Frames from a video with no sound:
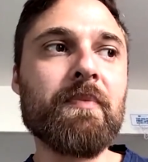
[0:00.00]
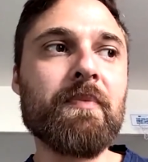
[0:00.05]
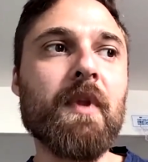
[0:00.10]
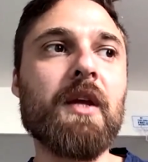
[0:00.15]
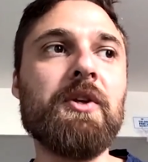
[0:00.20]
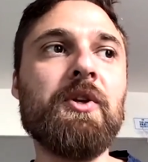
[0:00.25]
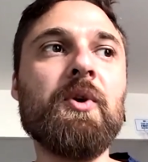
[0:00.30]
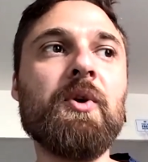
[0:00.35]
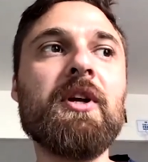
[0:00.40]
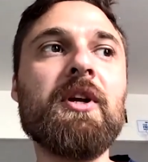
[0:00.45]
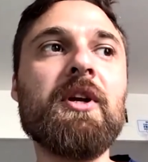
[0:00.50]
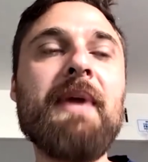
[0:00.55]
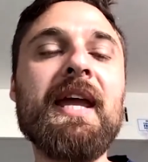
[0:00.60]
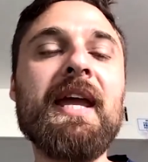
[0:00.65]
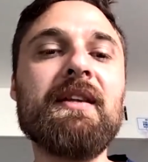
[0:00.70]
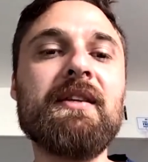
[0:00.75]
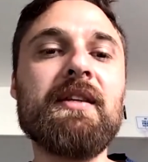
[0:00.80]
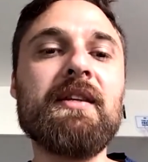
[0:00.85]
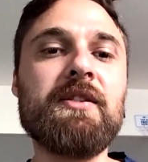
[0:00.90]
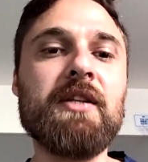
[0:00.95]
you can make a
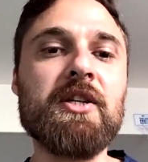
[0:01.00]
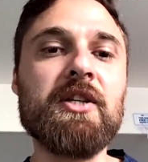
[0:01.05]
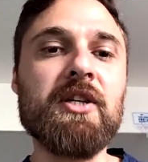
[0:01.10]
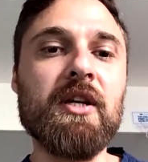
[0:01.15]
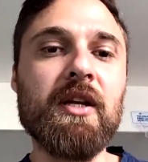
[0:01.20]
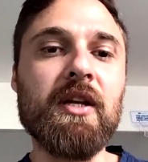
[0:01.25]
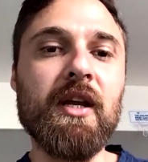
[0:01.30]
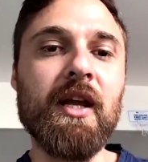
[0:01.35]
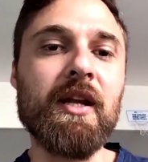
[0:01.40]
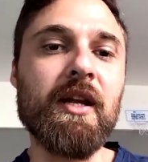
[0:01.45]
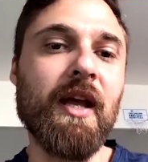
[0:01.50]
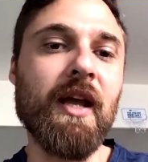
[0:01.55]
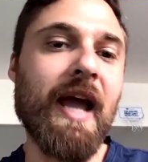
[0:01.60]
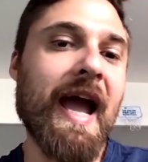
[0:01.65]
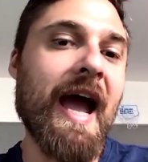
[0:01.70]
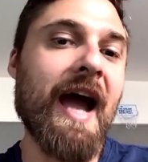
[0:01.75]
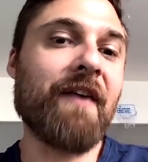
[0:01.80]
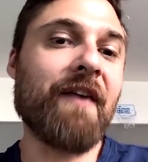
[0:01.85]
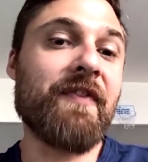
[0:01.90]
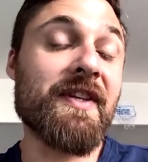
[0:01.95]
decision in a
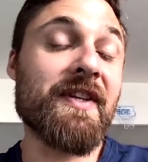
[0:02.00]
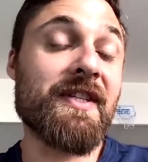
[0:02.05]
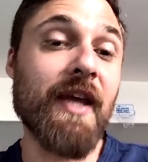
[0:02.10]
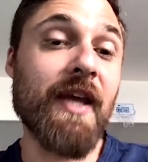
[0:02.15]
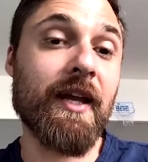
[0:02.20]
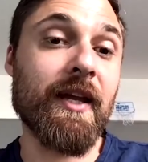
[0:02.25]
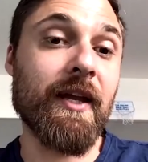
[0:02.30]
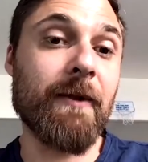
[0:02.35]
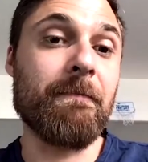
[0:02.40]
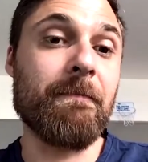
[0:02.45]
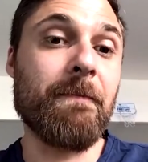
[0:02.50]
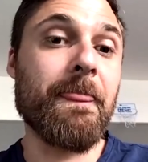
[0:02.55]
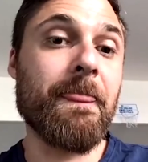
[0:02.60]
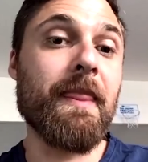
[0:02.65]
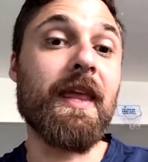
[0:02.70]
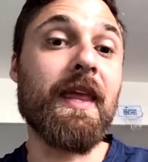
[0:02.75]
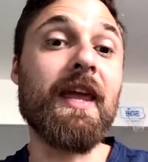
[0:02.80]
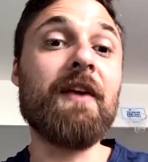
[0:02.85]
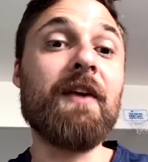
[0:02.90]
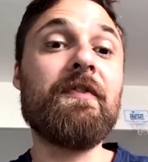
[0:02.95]
half a second.
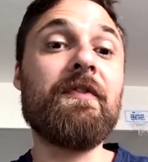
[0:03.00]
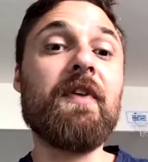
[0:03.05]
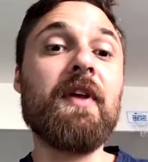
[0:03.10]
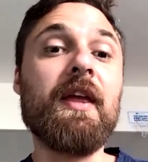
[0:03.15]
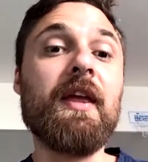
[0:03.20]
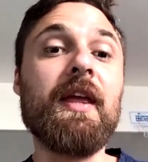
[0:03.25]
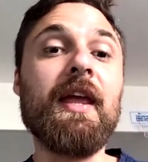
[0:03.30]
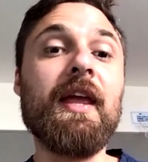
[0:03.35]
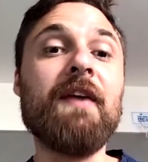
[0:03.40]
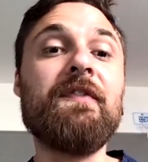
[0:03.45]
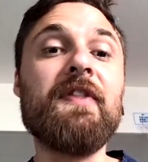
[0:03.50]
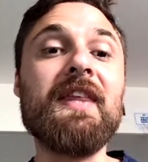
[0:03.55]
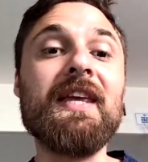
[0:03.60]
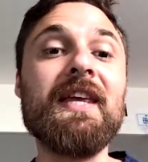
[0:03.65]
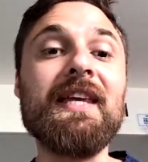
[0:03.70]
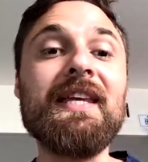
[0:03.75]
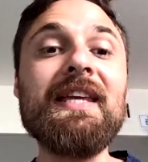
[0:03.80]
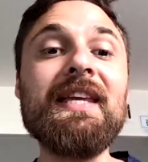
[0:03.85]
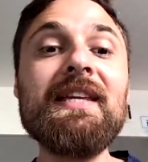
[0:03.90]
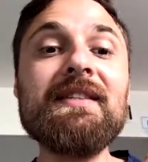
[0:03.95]
If
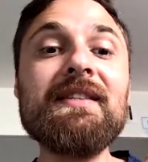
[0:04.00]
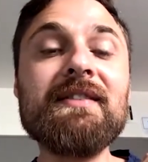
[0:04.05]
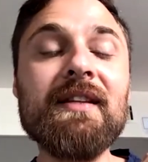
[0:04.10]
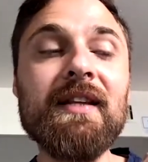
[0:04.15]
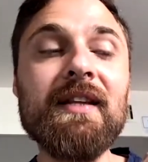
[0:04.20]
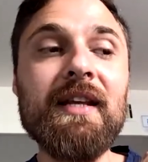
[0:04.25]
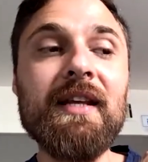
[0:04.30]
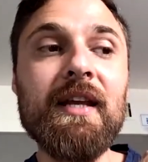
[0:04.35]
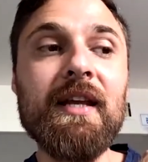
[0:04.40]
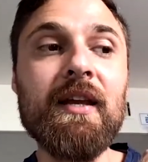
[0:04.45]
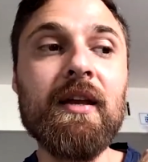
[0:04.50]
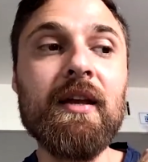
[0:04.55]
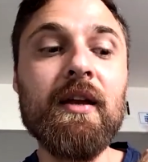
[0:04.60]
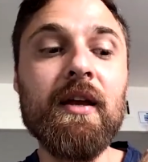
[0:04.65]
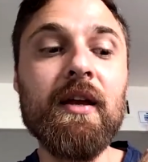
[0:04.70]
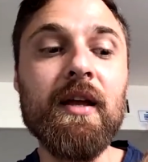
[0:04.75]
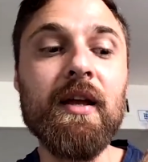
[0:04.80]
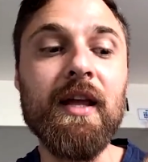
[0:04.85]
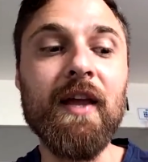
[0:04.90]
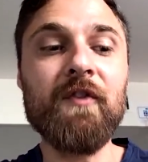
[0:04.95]

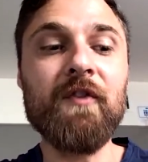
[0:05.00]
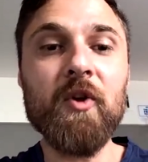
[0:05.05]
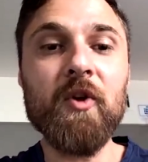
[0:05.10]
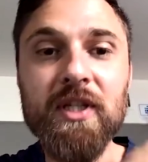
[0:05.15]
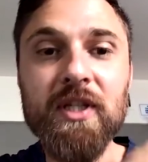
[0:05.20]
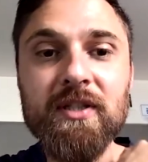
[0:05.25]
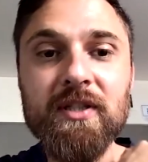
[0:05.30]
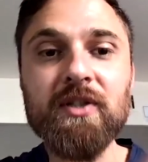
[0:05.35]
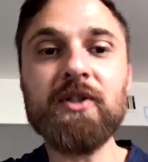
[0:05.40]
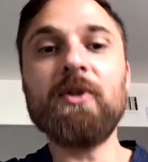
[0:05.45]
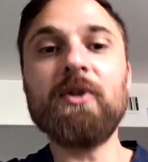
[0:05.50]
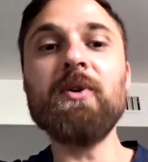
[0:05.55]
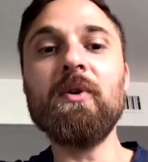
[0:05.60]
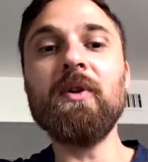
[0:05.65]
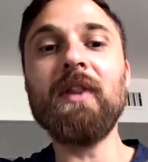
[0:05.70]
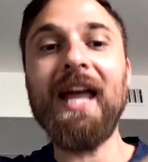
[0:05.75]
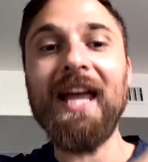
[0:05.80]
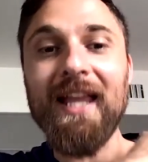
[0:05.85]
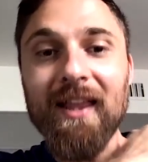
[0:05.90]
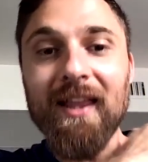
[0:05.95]
you just do
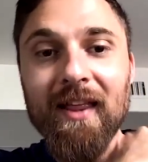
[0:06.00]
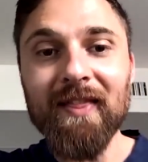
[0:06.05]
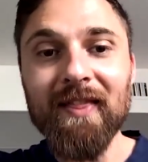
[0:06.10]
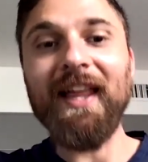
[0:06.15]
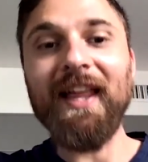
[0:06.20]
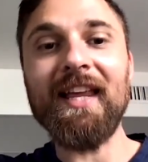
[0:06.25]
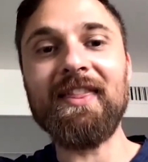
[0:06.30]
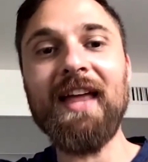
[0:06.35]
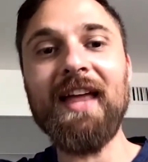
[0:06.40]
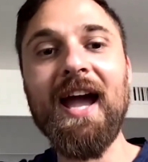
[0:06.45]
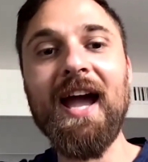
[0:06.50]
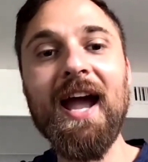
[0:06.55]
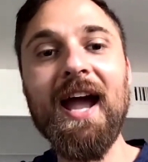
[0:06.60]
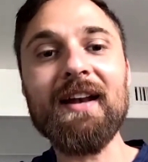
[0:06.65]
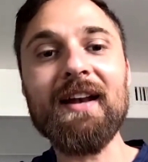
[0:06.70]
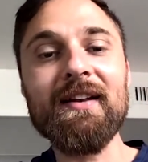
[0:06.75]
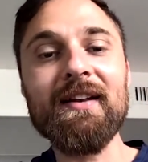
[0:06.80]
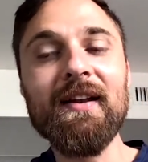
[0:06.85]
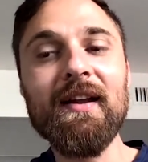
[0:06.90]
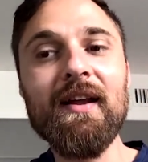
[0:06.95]
like that,
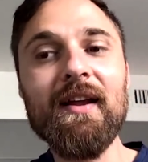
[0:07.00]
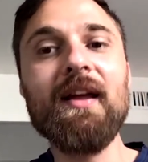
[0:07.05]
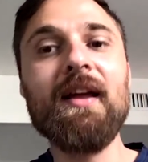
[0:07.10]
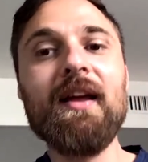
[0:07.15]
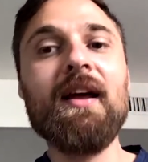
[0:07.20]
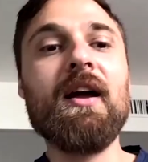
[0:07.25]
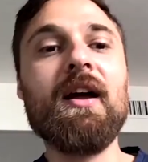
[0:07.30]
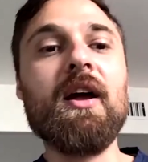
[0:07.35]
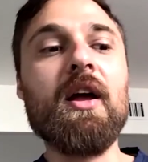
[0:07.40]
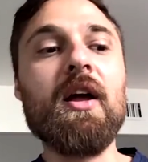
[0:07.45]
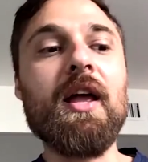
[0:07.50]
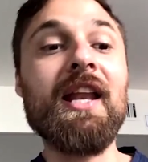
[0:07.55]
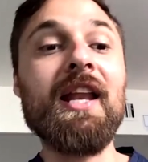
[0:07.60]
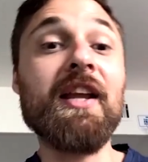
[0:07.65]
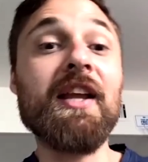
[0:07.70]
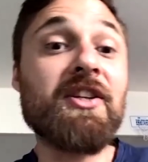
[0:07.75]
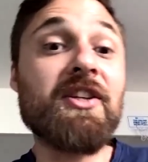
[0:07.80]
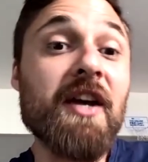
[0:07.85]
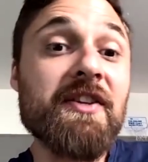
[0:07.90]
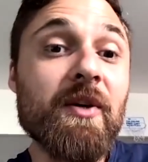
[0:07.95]
and
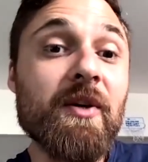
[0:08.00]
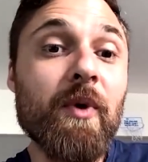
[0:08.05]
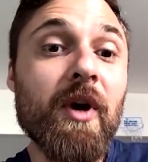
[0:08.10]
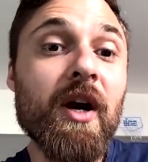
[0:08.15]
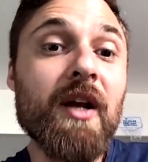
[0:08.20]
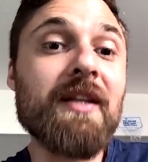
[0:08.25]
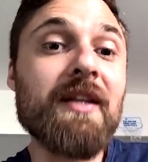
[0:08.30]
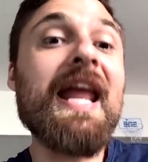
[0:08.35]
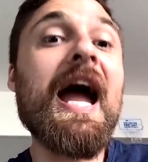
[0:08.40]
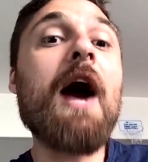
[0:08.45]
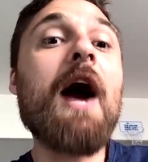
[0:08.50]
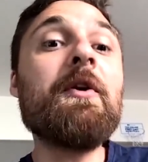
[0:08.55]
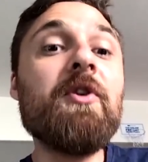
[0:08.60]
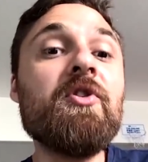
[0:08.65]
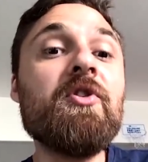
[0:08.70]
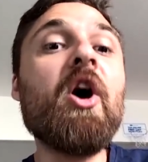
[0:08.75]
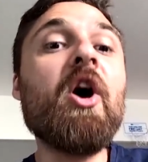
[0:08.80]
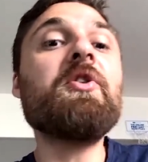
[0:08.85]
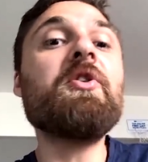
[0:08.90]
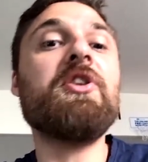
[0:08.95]
it doesn't work, now you
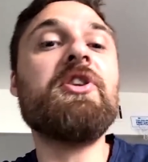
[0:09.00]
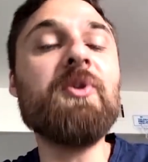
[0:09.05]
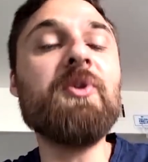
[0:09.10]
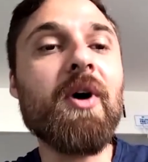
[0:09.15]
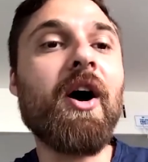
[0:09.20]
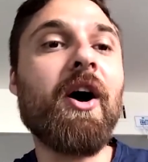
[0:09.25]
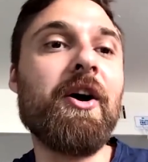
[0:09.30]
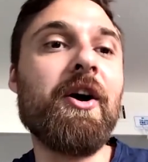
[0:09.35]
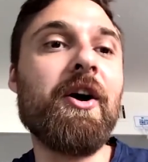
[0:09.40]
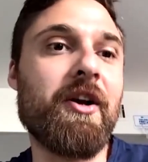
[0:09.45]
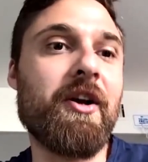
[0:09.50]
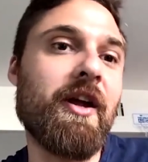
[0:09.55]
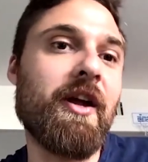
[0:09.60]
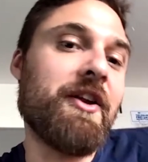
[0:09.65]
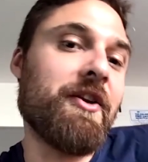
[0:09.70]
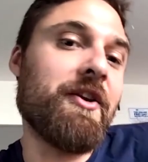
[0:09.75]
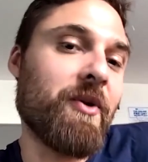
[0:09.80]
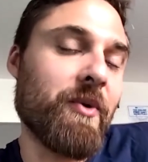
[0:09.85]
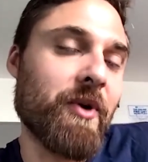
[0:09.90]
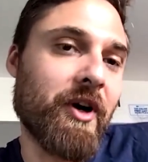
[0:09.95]
know to do it harder and
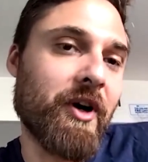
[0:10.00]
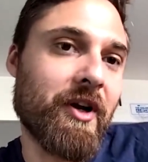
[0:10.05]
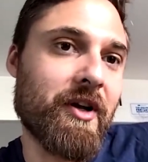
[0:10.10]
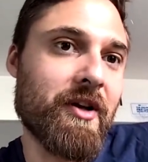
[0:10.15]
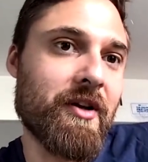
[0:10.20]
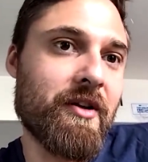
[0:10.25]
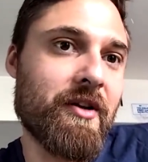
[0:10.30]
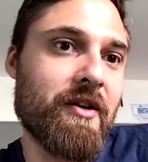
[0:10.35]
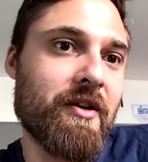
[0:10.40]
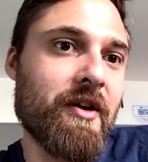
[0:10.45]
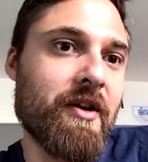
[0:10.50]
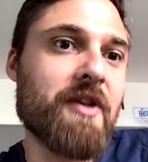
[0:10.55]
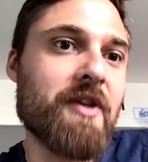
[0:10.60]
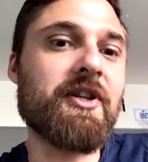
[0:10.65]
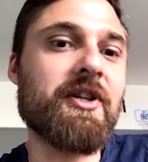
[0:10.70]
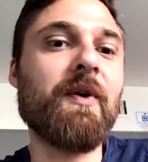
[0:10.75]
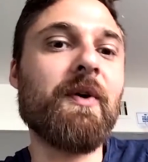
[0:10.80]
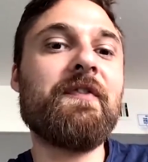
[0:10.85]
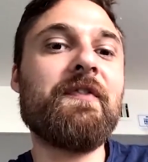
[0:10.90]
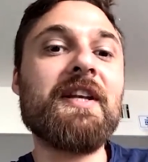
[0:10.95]
it'll work.
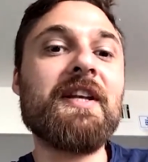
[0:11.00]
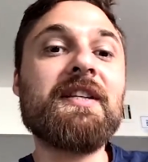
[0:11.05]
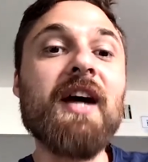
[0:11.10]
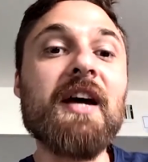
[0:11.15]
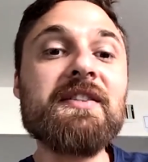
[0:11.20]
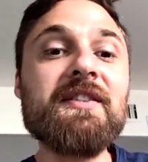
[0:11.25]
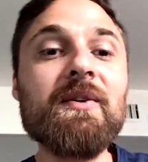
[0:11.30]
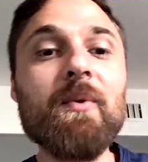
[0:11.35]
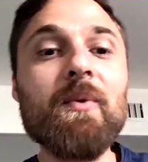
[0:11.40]
So if it doesn't